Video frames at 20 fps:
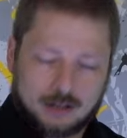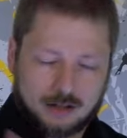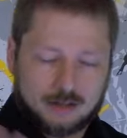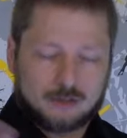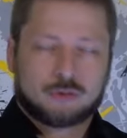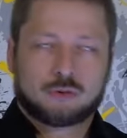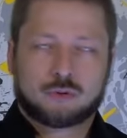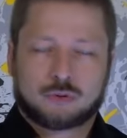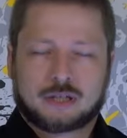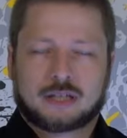
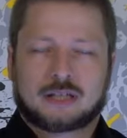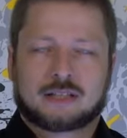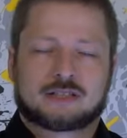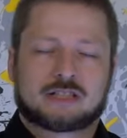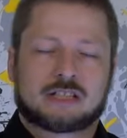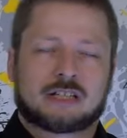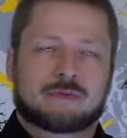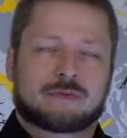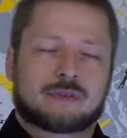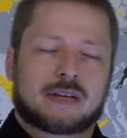who killed
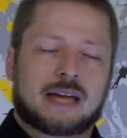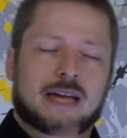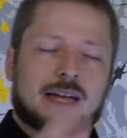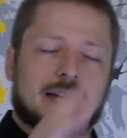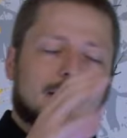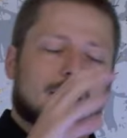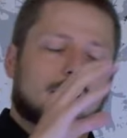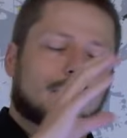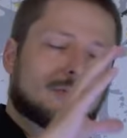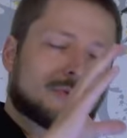
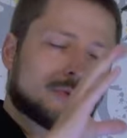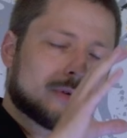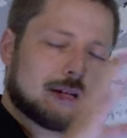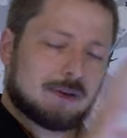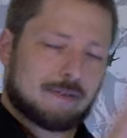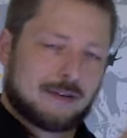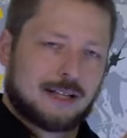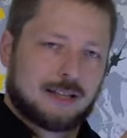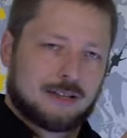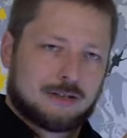JFK or
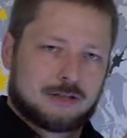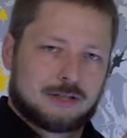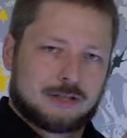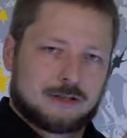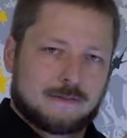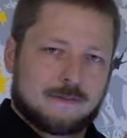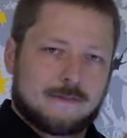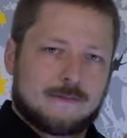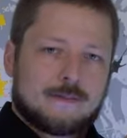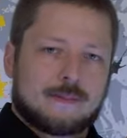whoever else,
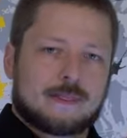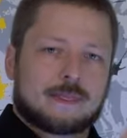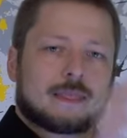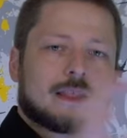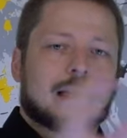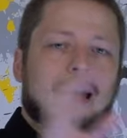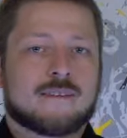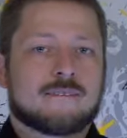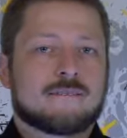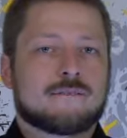
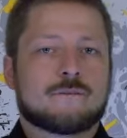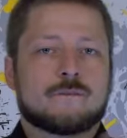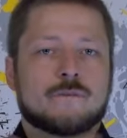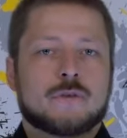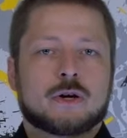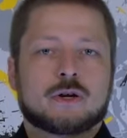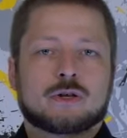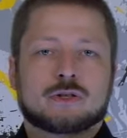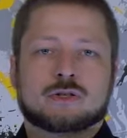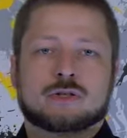
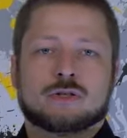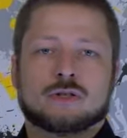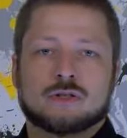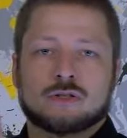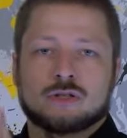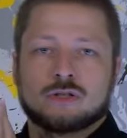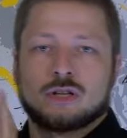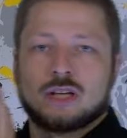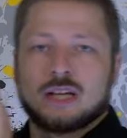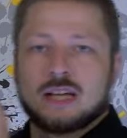
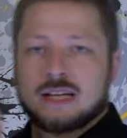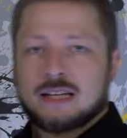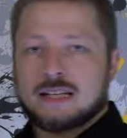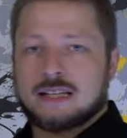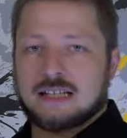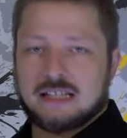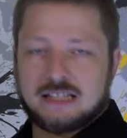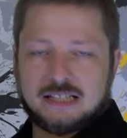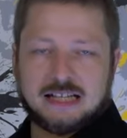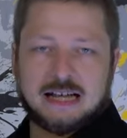versus the
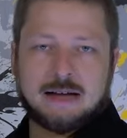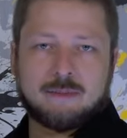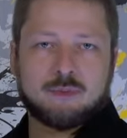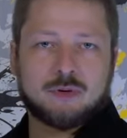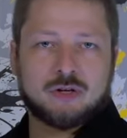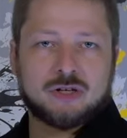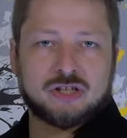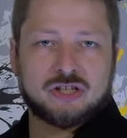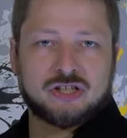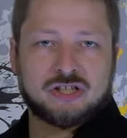
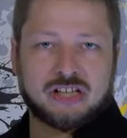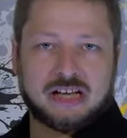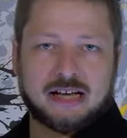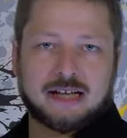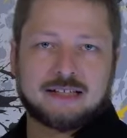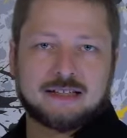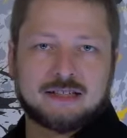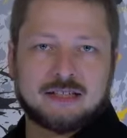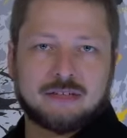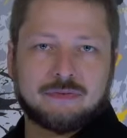established
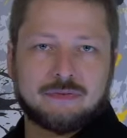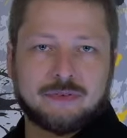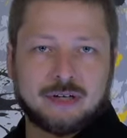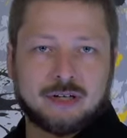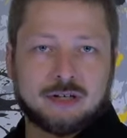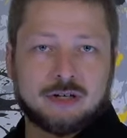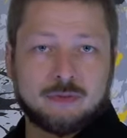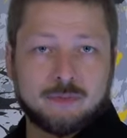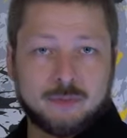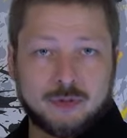scientific
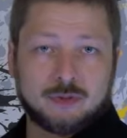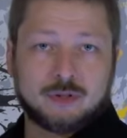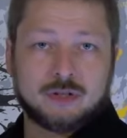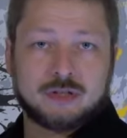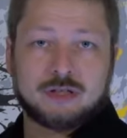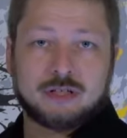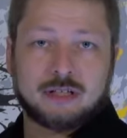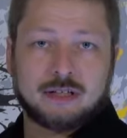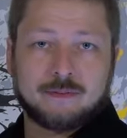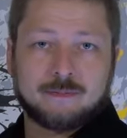
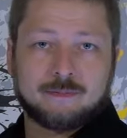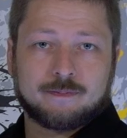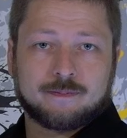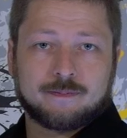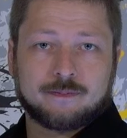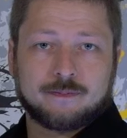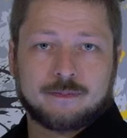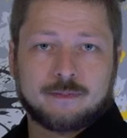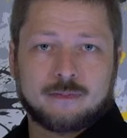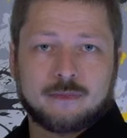community
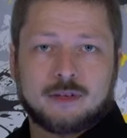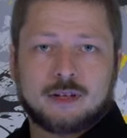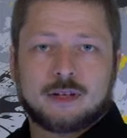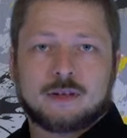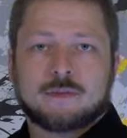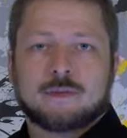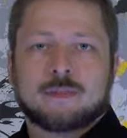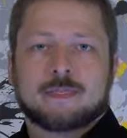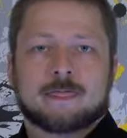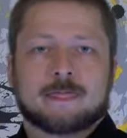
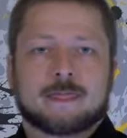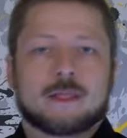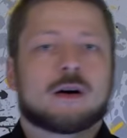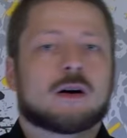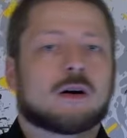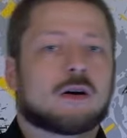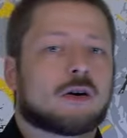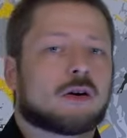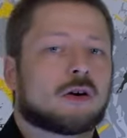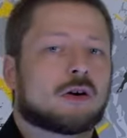
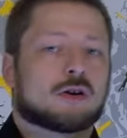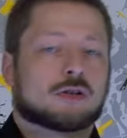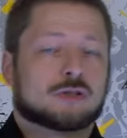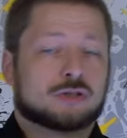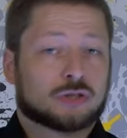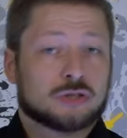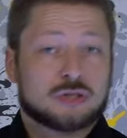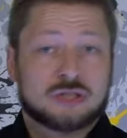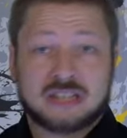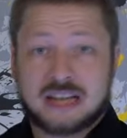or
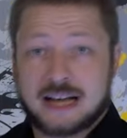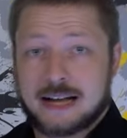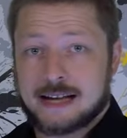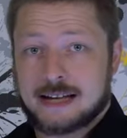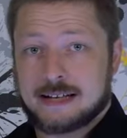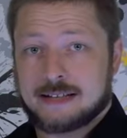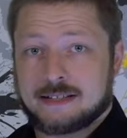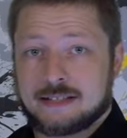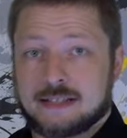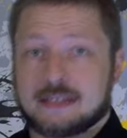
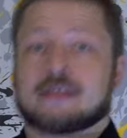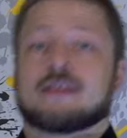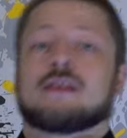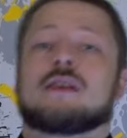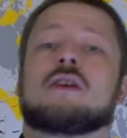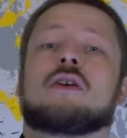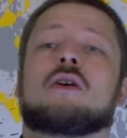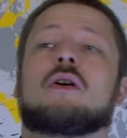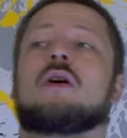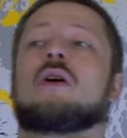society
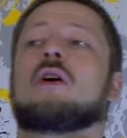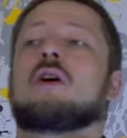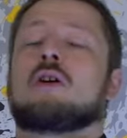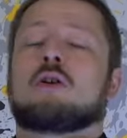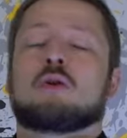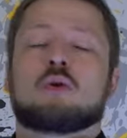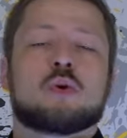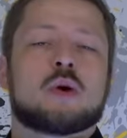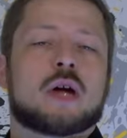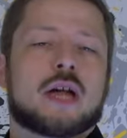or
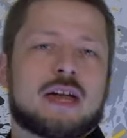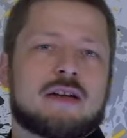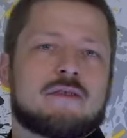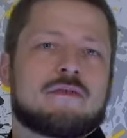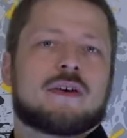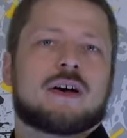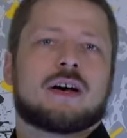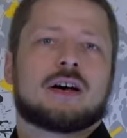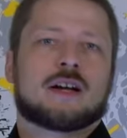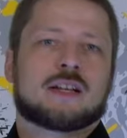
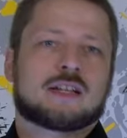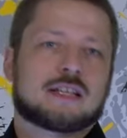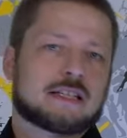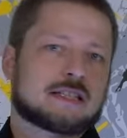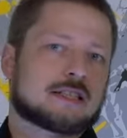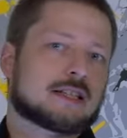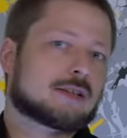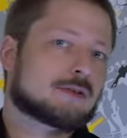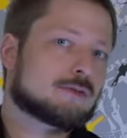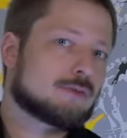whoever
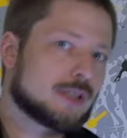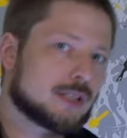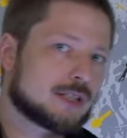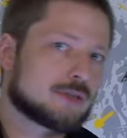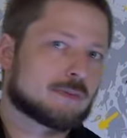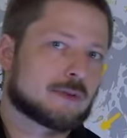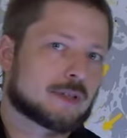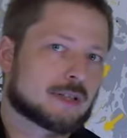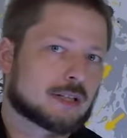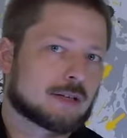disagrees with